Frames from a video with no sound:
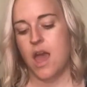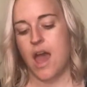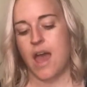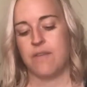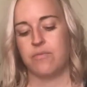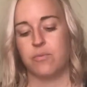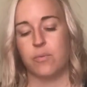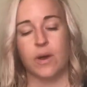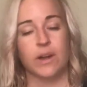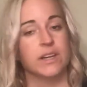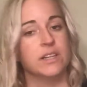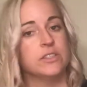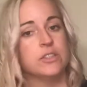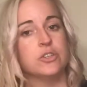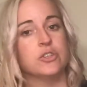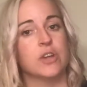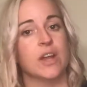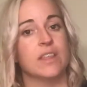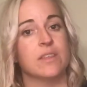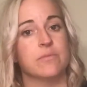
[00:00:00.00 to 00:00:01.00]
I've wanted
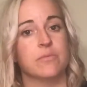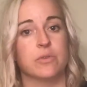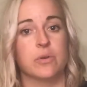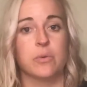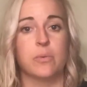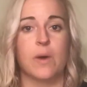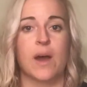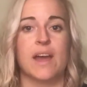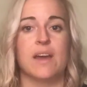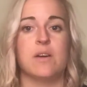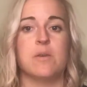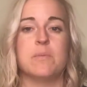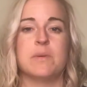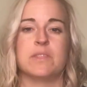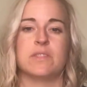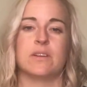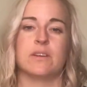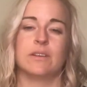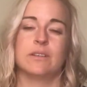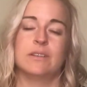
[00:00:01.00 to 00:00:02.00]
to try them for a while,
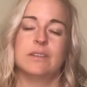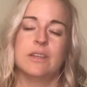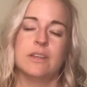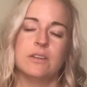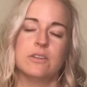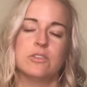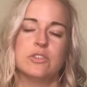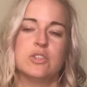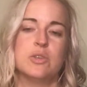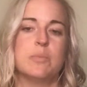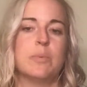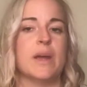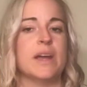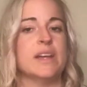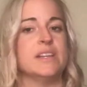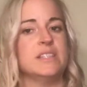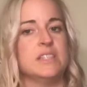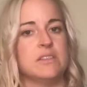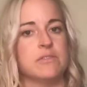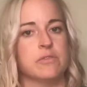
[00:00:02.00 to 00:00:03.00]
but they're a little too
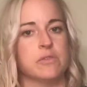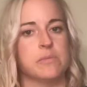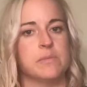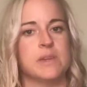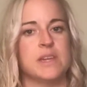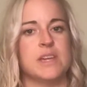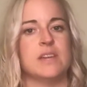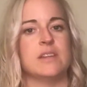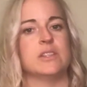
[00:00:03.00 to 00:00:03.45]
pricey for me,